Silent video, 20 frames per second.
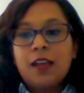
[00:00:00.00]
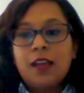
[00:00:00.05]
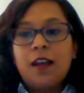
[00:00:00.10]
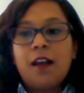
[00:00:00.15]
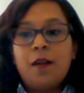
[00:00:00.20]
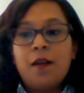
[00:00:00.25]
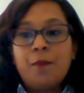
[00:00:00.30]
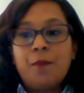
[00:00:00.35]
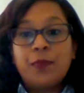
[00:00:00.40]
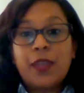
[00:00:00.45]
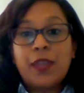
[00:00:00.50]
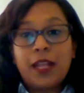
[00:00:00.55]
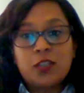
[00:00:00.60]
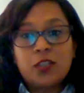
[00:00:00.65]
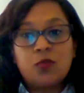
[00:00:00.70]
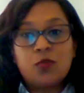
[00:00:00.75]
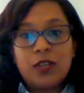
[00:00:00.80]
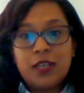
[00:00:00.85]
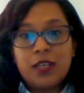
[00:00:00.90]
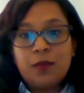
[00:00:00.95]

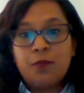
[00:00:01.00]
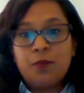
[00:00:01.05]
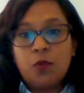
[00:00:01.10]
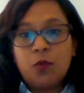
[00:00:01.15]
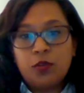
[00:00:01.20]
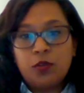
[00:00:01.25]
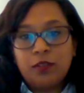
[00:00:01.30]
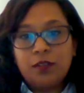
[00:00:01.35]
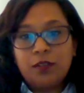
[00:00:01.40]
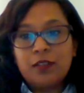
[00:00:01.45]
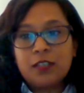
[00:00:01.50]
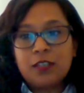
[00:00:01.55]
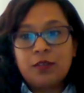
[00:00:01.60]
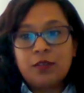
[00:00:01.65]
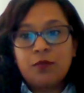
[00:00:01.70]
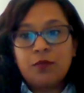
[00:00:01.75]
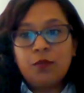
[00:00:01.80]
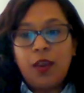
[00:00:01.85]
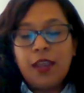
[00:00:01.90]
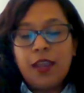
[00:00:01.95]
That's really important,
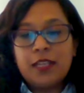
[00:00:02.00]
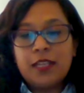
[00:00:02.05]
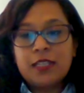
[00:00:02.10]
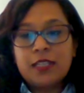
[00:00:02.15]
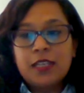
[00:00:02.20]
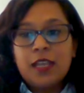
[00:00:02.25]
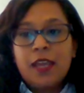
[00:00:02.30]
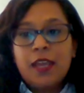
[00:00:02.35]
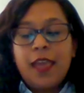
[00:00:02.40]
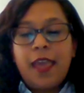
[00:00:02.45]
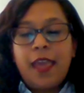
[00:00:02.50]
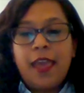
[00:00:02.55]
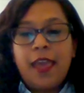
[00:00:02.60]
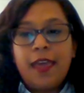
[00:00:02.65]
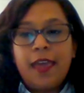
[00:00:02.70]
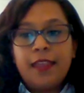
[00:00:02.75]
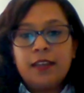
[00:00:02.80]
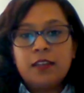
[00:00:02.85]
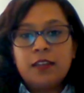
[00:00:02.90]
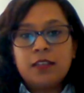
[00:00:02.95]
right?
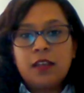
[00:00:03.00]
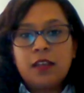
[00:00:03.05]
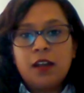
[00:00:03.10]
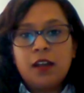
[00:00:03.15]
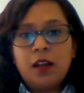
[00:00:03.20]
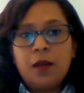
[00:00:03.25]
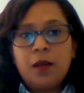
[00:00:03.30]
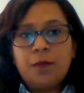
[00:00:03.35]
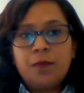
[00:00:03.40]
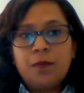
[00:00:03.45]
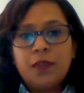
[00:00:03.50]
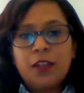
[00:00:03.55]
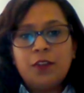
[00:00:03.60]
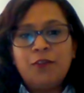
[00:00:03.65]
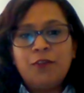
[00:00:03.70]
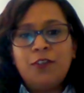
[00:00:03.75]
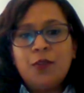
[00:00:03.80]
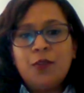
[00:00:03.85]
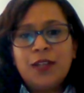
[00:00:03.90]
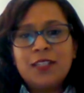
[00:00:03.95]
And
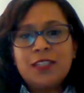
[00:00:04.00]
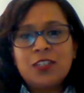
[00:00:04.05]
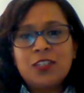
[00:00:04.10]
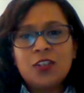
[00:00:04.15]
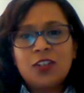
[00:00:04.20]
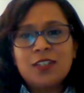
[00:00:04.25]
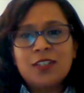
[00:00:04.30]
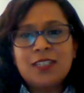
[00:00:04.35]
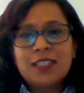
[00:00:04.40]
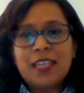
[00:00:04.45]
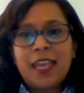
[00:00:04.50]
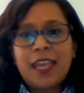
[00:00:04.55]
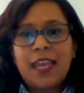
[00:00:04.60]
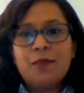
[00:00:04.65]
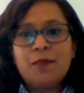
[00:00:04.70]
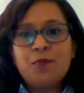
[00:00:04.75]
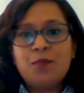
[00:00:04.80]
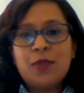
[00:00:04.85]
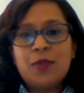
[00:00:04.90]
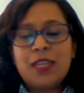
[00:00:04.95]
influencers
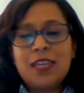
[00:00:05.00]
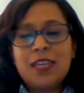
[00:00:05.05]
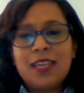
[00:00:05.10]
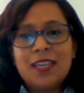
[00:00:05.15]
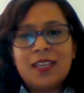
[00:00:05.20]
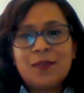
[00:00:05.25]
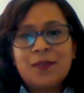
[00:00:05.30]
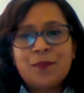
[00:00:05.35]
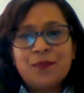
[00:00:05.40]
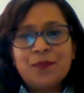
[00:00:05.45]
can be